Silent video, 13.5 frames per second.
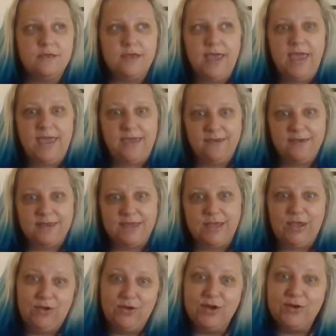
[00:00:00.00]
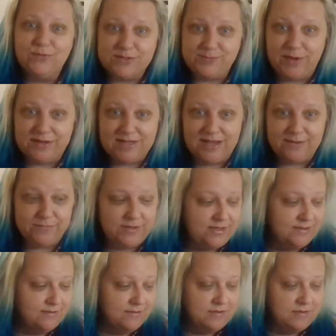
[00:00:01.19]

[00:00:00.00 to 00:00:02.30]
hey, you didn't respond timely.